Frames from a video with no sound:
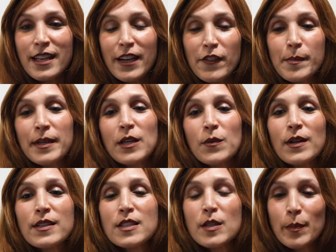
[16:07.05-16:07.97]
Not everybody
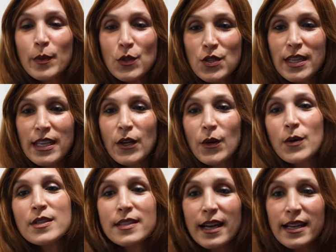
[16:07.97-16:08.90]
wants to push the
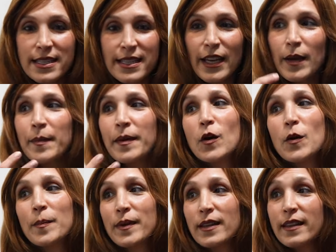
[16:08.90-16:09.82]
ego aside and say, I'm
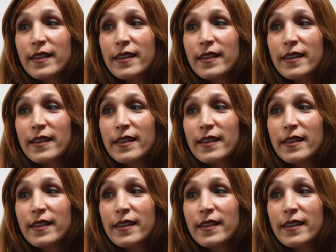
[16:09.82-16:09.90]
open.